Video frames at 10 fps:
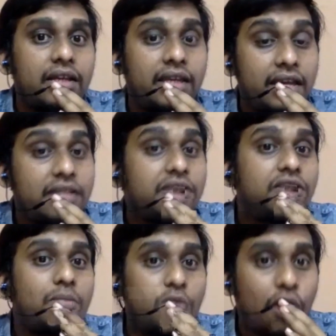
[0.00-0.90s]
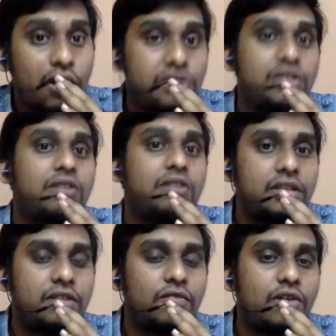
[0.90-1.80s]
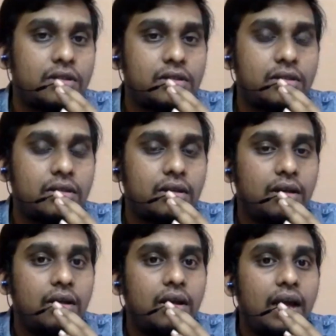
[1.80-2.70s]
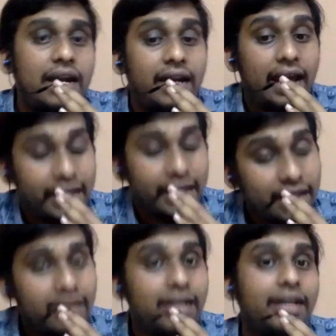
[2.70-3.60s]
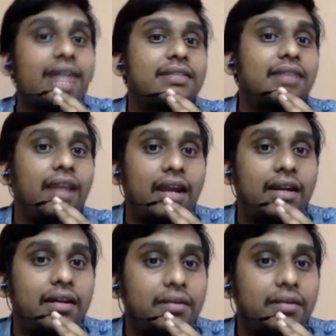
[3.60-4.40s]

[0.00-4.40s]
gains the moisture which it wants, and again attacks the land.